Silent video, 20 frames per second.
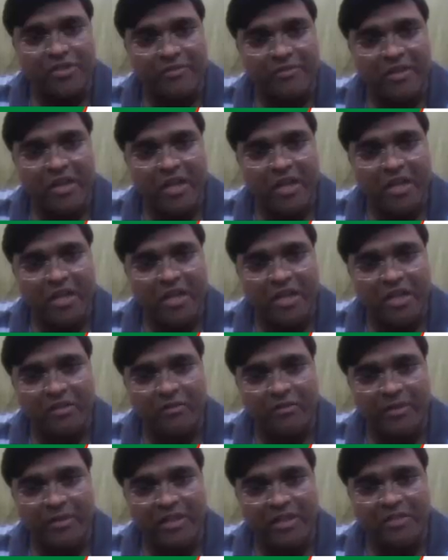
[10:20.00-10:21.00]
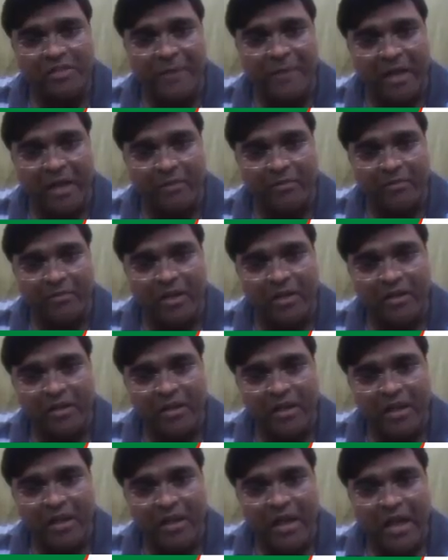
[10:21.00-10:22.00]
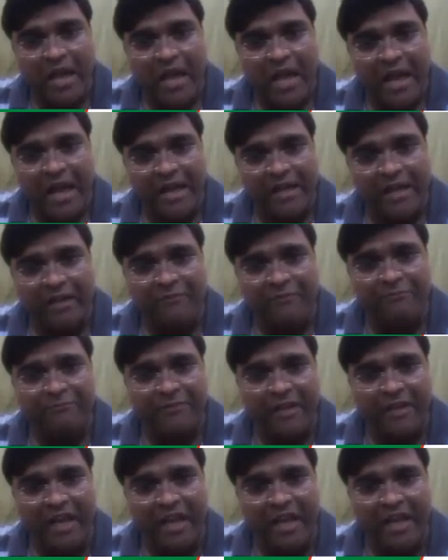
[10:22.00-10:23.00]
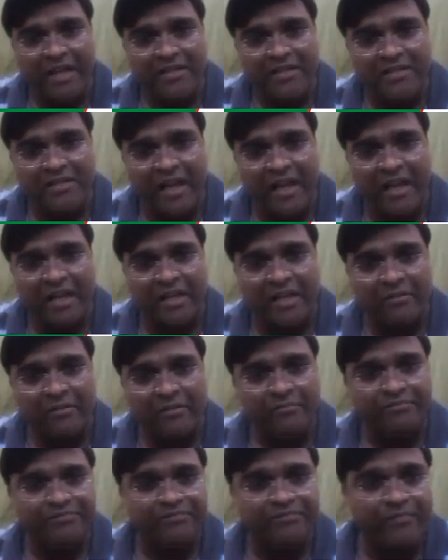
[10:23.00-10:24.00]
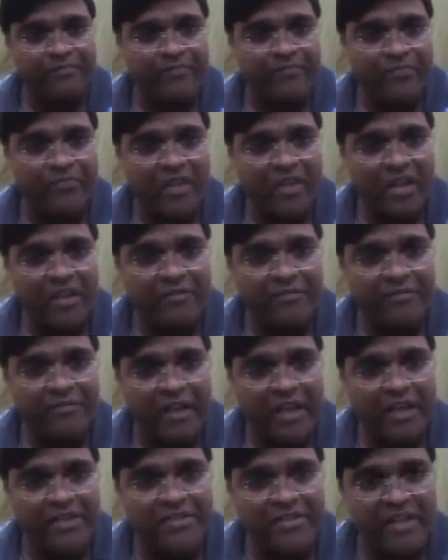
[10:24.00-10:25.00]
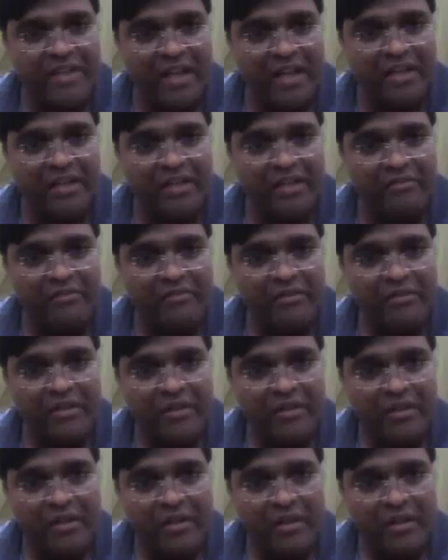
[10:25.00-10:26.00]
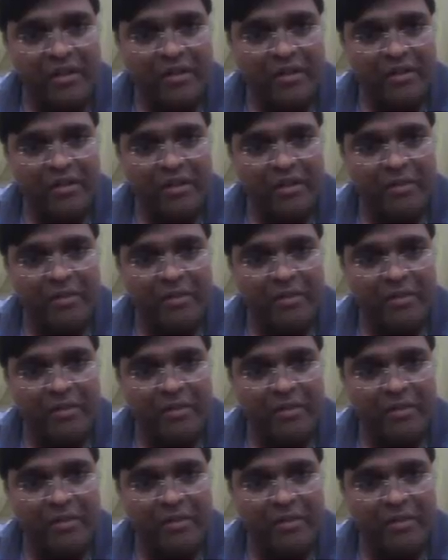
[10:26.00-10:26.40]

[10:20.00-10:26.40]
If A is positive, it will be this parabola, and if A is